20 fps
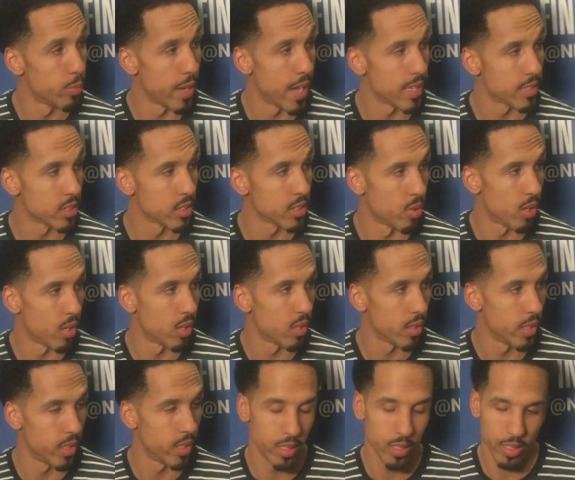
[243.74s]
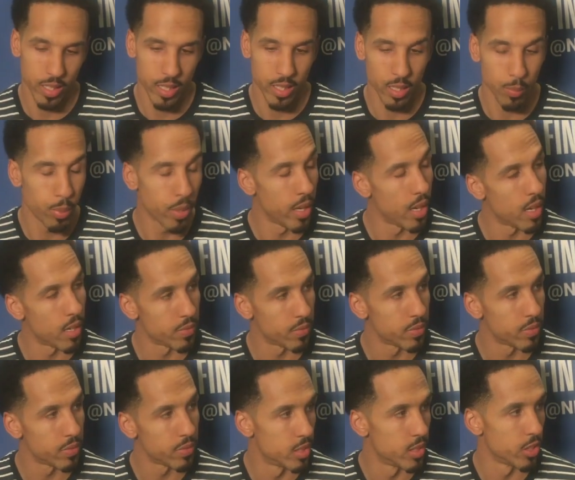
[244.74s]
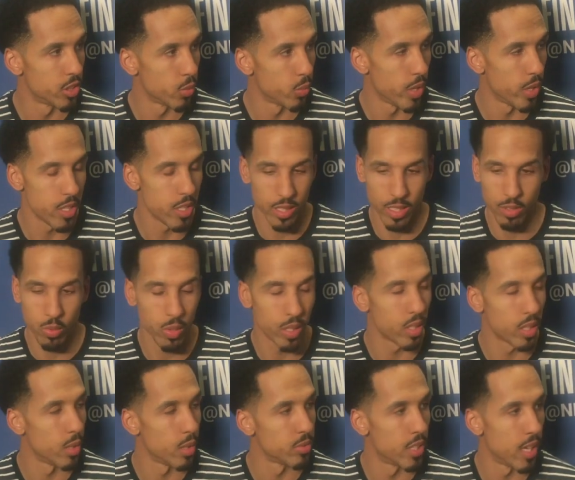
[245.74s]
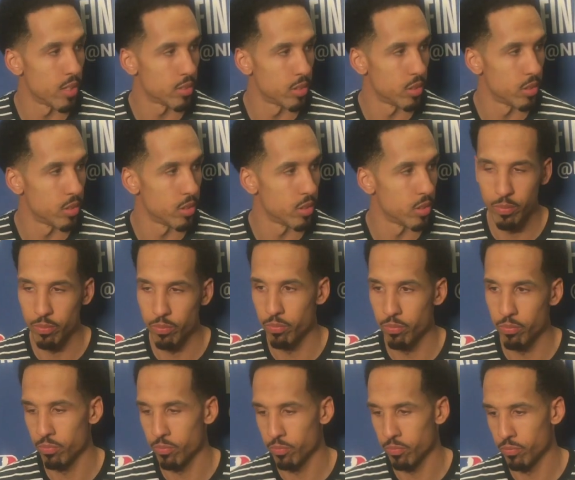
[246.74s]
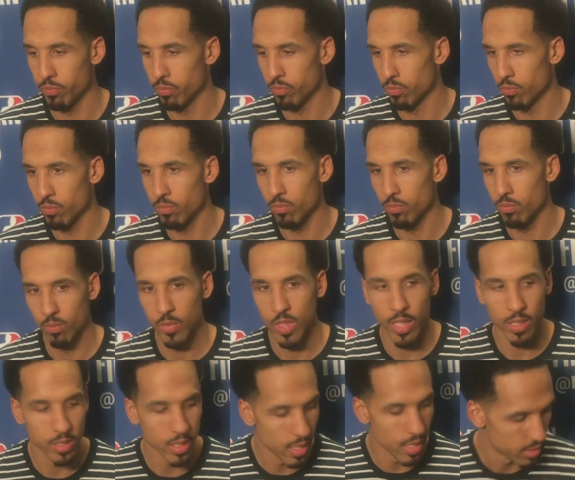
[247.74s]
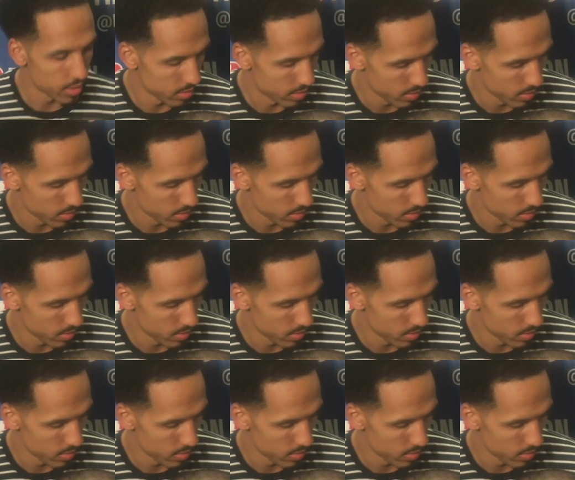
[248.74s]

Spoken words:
basketball. And in the playoff situation, that's what it comes down to. Thanks, guys.